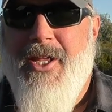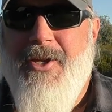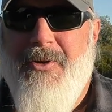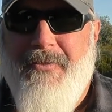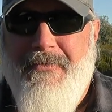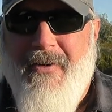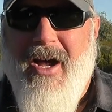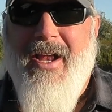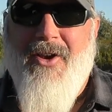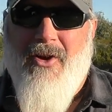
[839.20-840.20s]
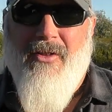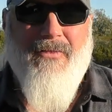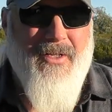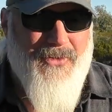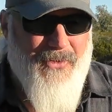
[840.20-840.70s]
that you can find all of
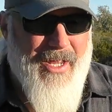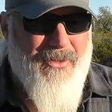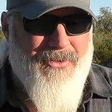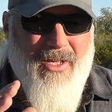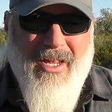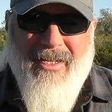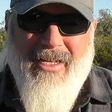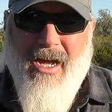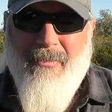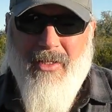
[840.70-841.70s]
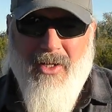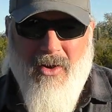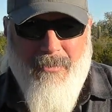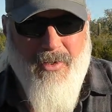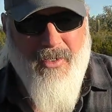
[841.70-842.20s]
these flannels down below.
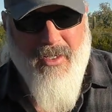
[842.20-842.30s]
I'll put